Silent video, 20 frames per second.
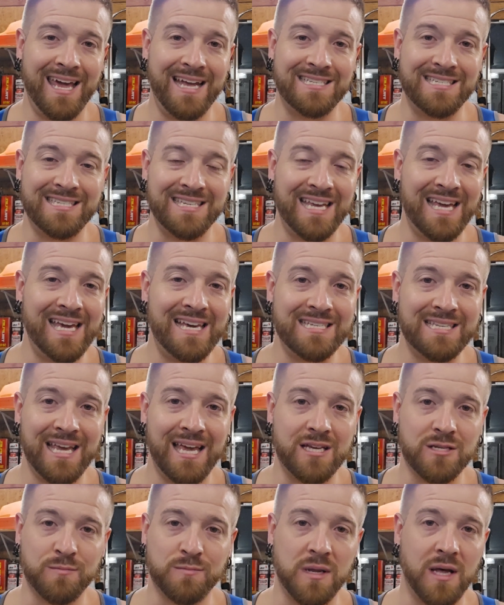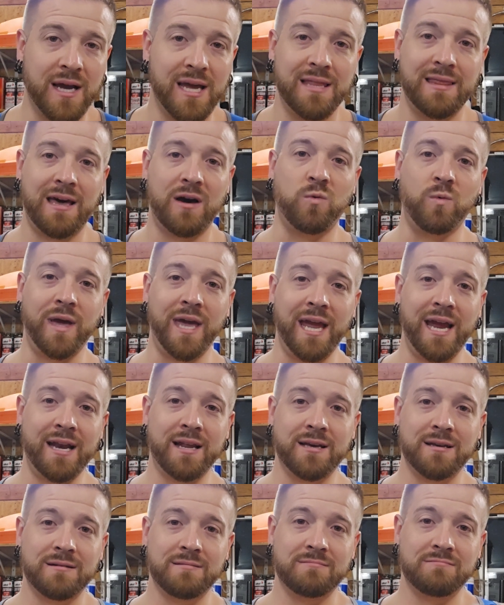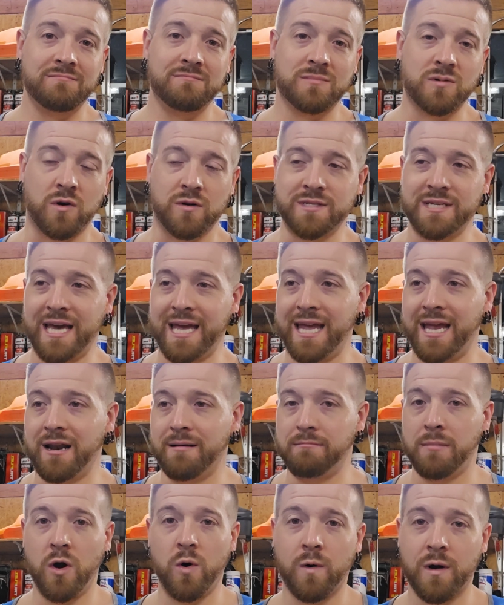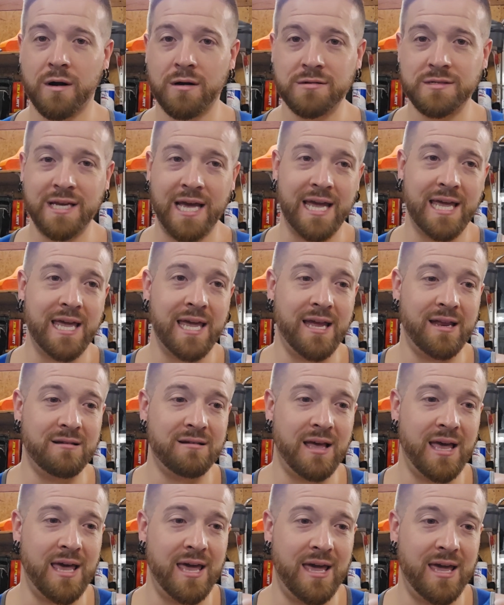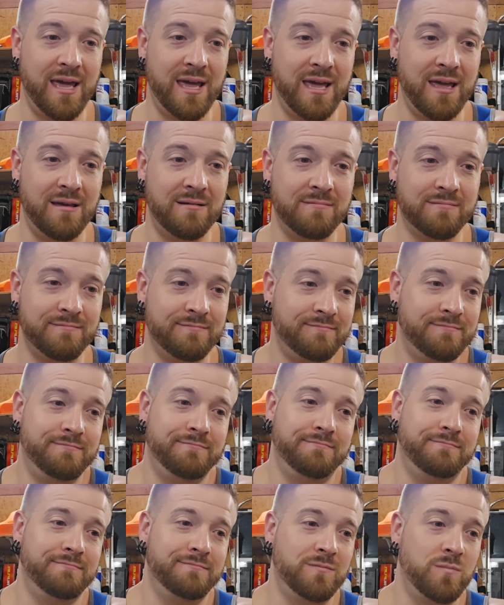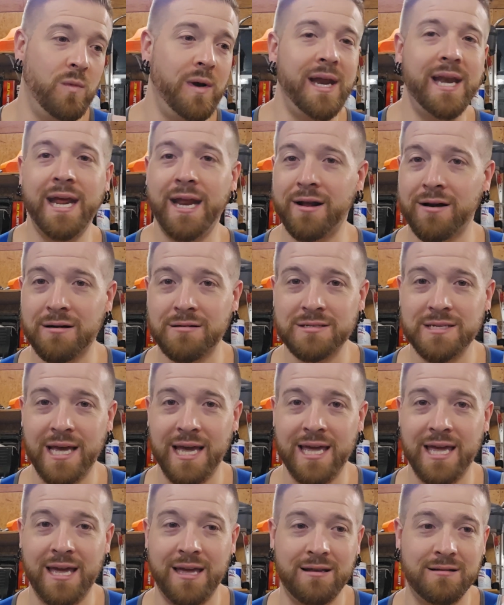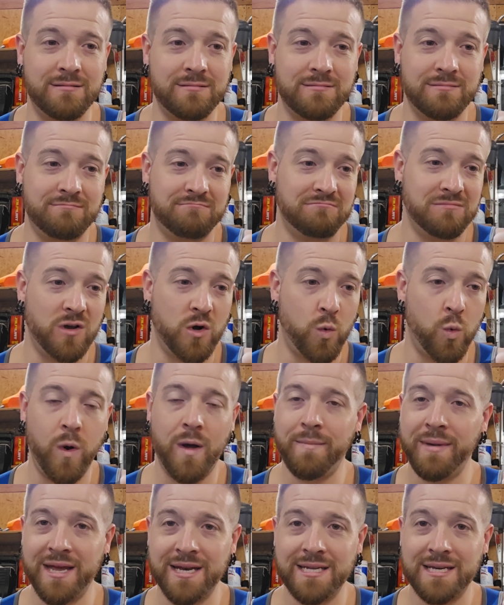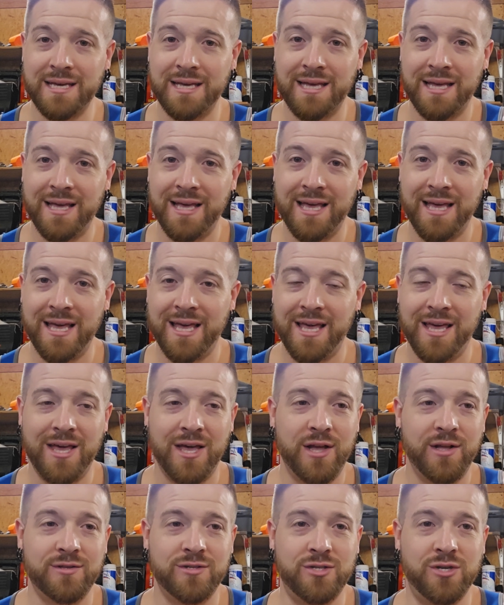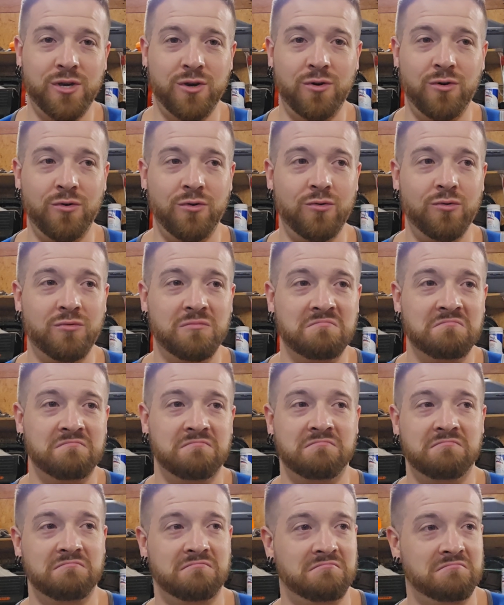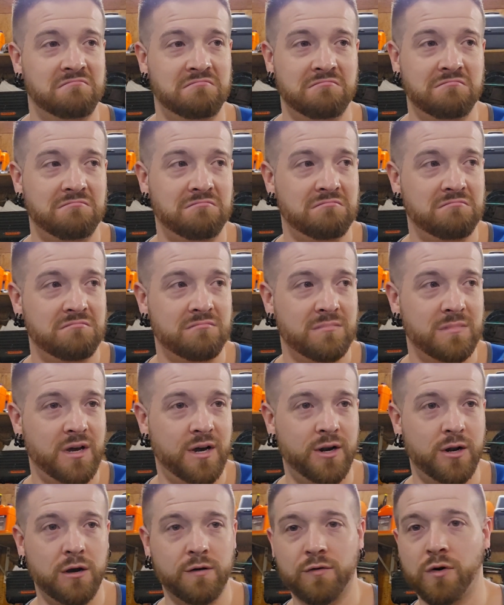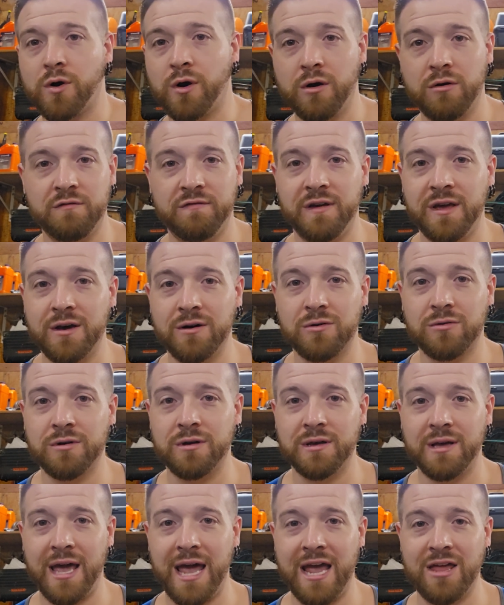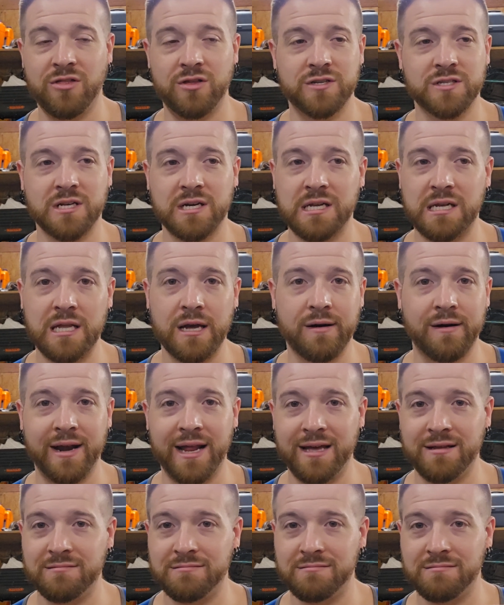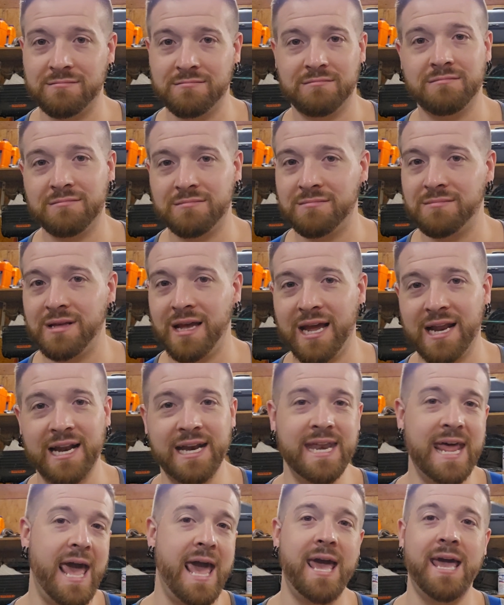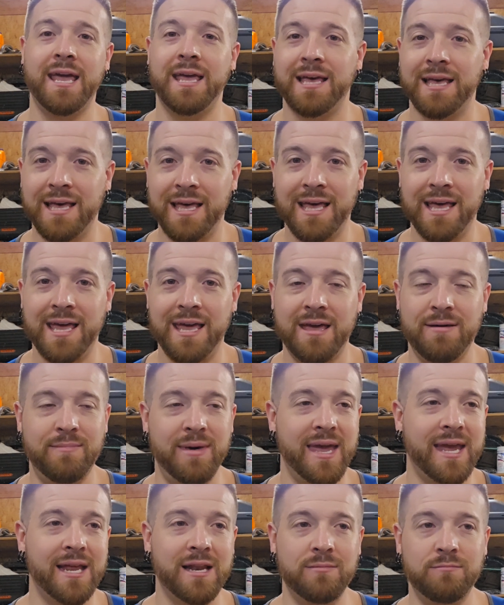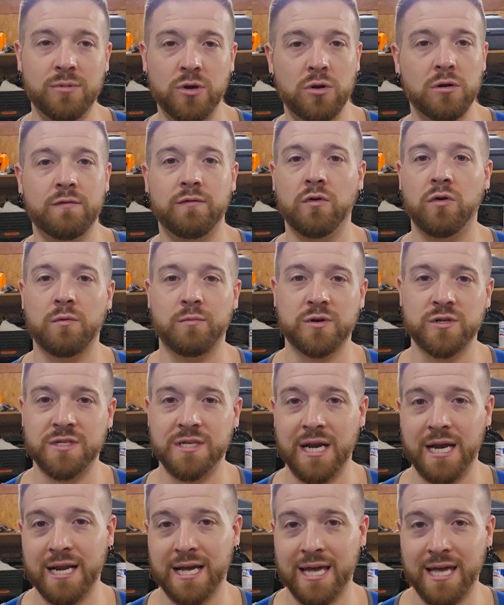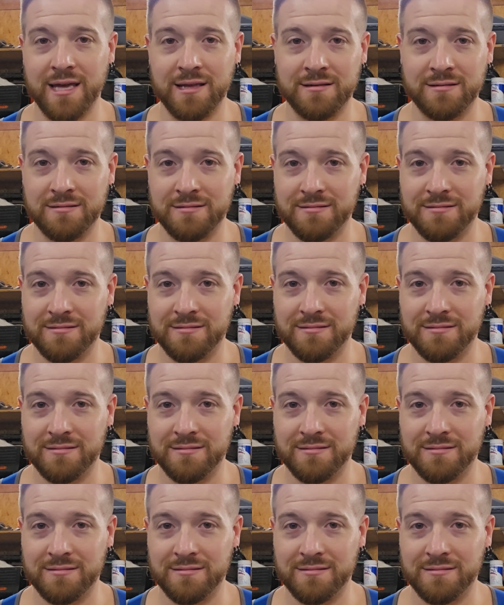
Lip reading: it's as easy as plucking that weed or taking a mower, taking a weed eater, taking equipment to an overgrown field and just clearing it in a day and making it beautiful and pristine again.